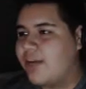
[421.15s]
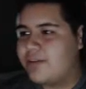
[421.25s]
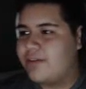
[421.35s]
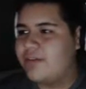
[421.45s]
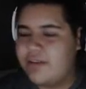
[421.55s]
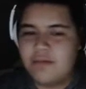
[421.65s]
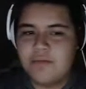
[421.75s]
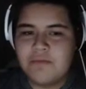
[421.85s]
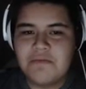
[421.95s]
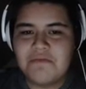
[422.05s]
I got trapped.
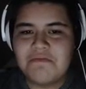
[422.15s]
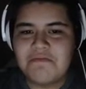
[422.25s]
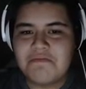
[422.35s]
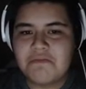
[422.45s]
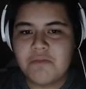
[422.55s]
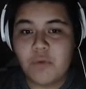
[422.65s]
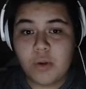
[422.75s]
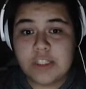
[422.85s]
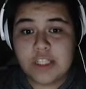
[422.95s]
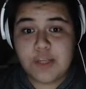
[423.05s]

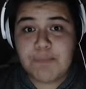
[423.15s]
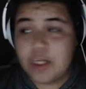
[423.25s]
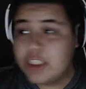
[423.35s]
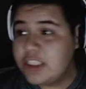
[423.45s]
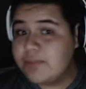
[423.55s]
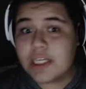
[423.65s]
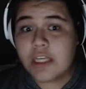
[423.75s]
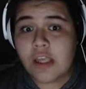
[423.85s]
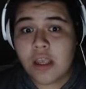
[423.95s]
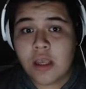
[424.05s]
What? She punched
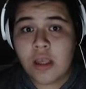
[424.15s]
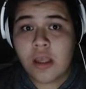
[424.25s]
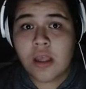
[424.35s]
me.